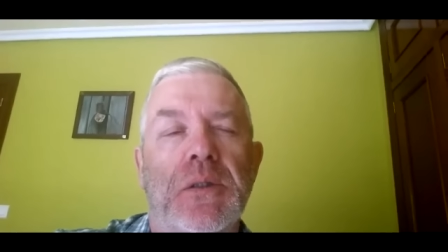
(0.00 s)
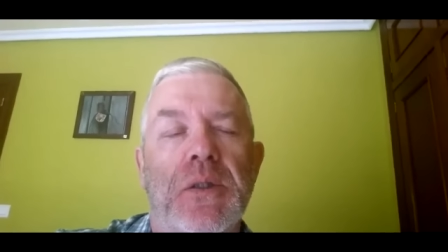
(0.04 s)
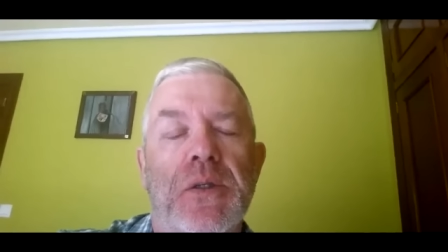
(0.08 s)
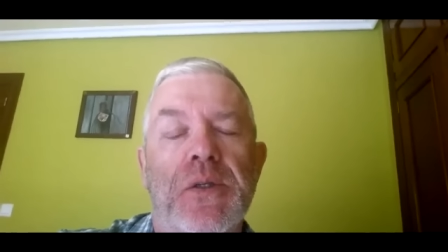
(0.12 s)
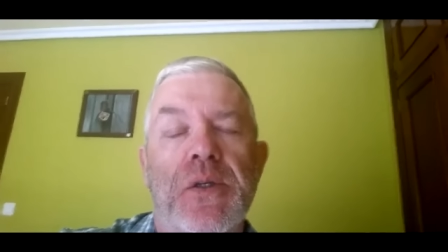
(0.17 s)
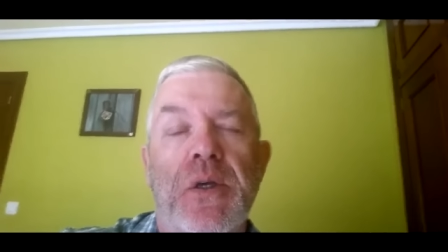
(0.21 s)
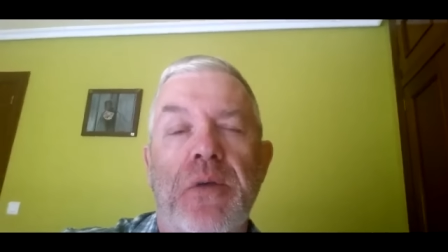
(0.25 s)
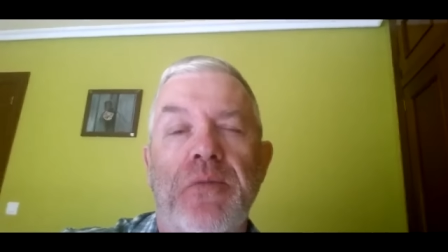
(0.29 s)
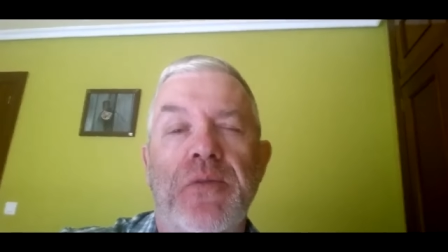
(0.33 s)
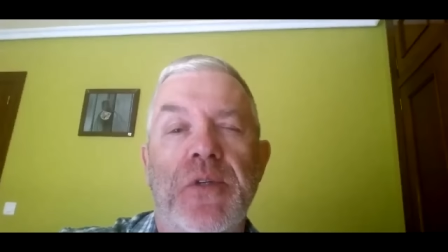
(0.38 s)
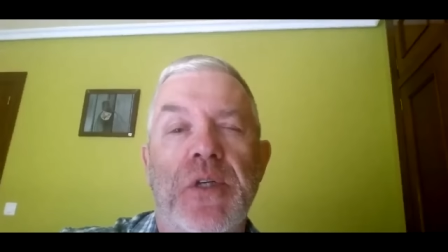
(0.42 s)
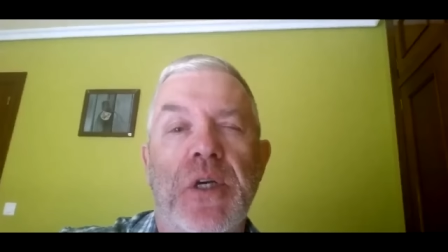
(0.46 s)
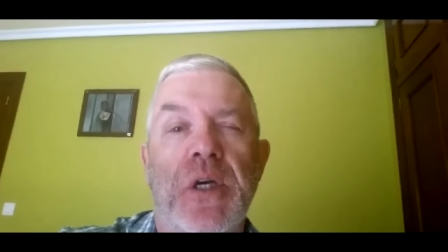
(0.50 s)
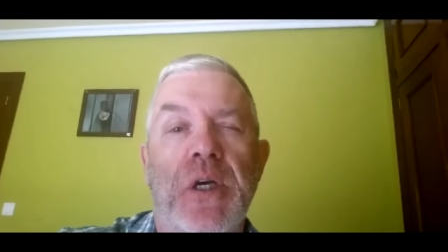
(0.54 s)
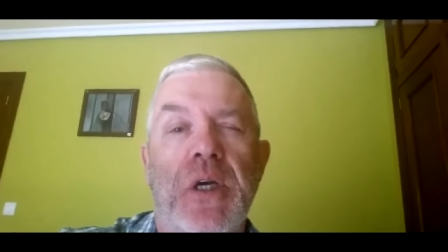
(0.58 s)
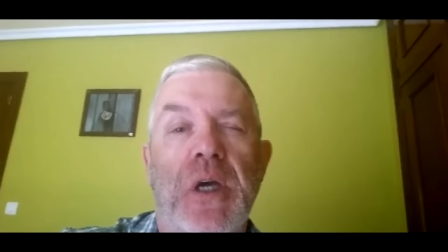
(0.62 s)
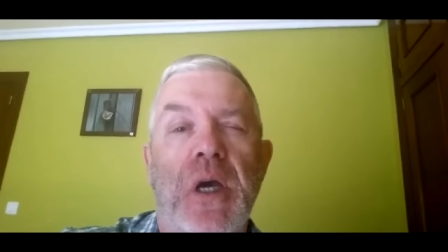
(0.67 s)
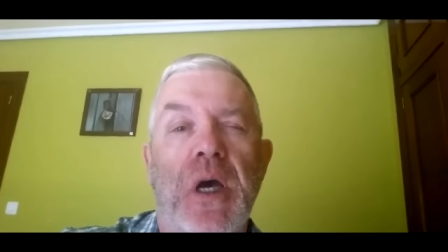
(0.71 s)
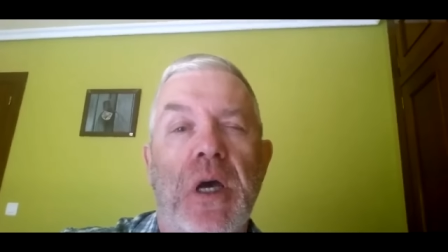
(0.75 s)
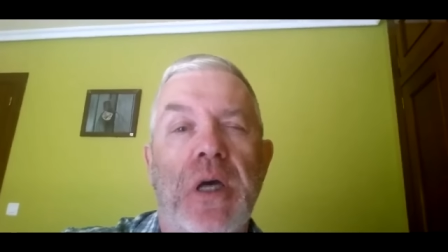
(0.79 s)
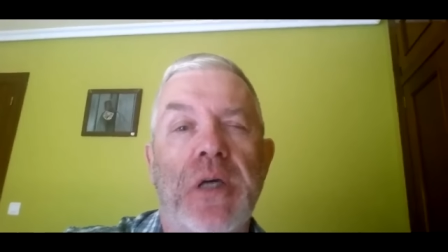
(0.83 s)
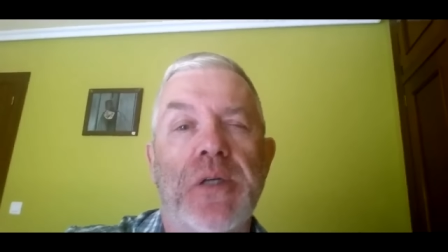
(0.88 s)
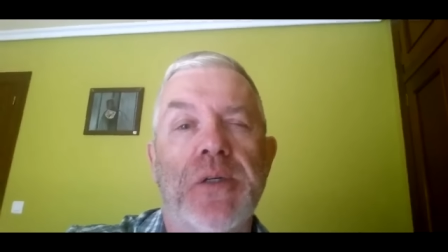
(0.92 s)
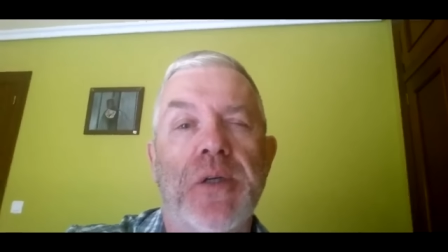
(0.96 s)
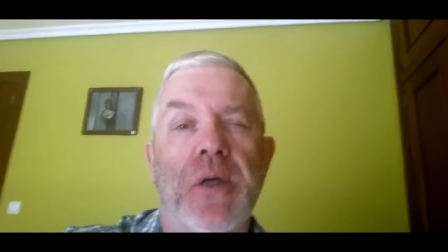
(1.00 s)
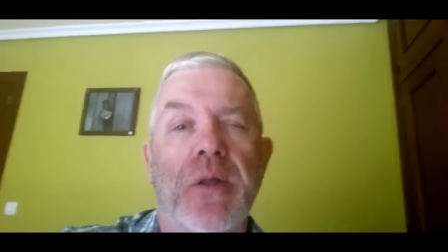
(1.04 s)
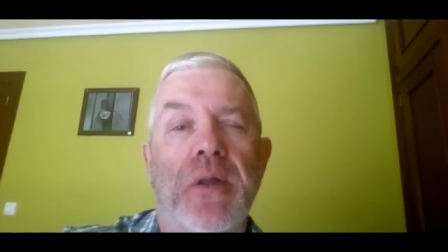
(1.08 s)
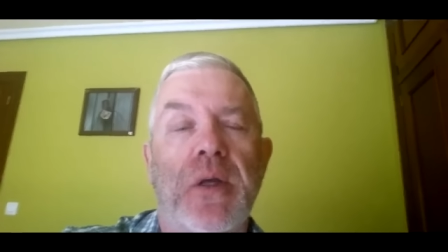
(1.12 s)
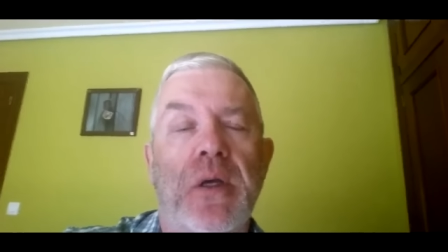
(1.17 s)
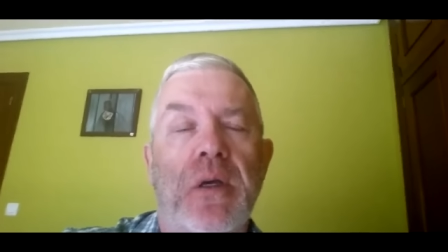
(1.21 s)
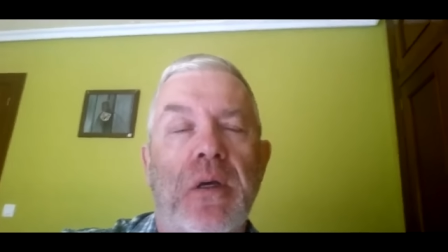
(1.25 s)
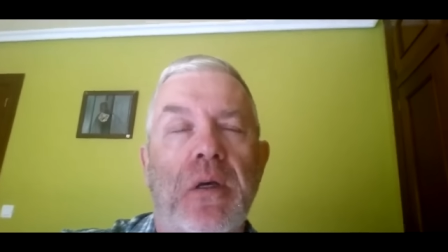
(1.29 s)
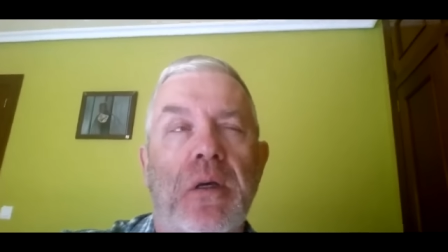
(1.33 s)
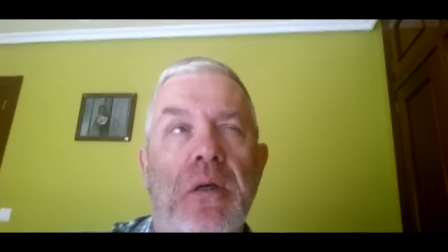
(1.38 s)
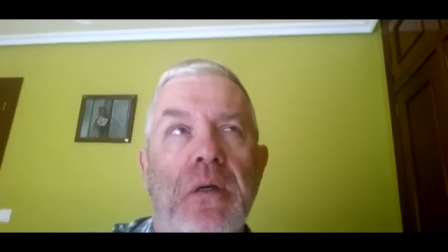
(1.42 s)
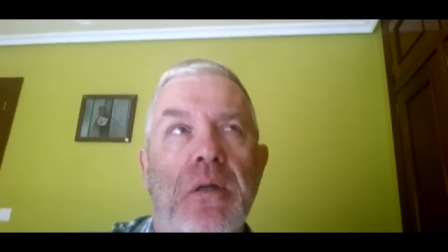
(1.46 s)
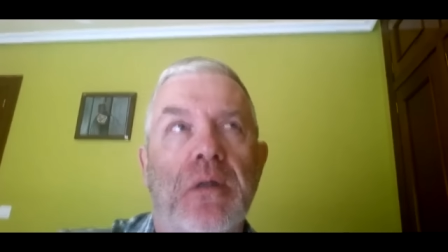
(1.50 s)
17 k's, I think.